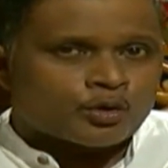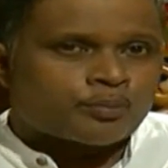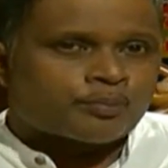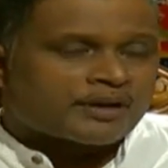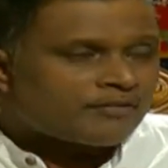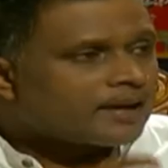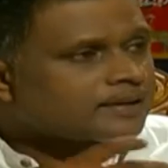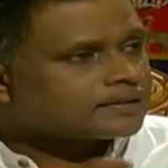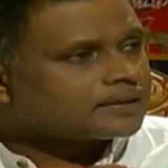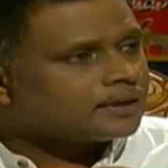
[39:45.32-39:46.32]
to
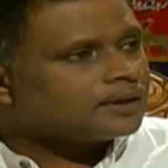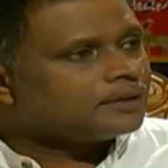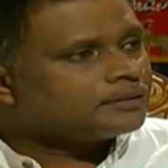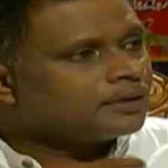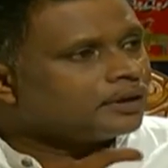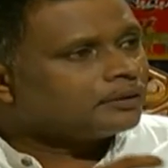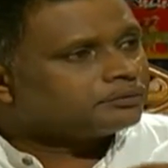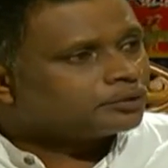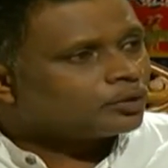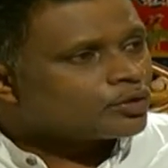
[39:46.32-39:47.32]
prevent the
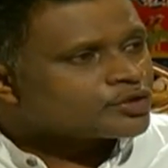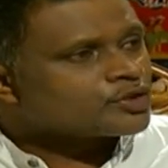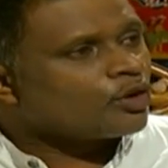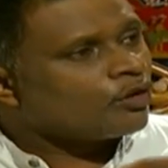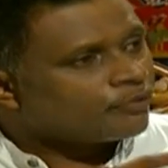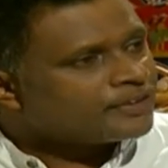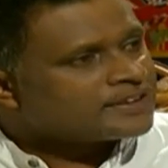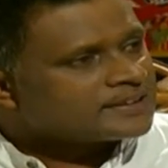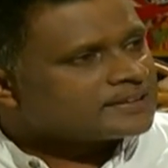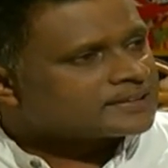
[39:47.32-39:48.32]
causes of
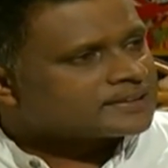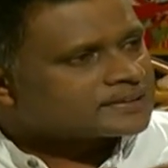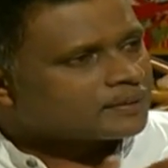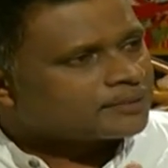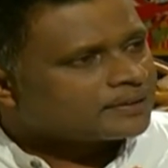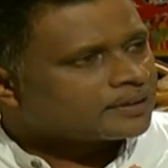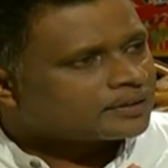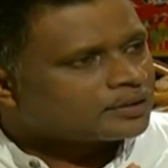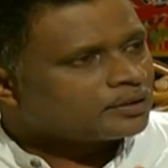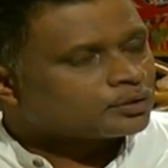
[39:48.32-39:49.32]
these illnesses? Something that
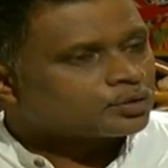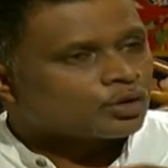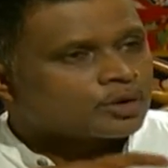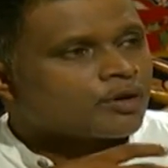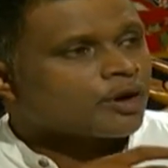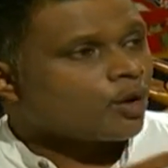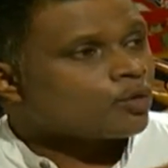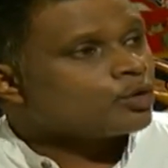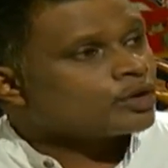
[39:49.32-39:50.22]
you talked about, how you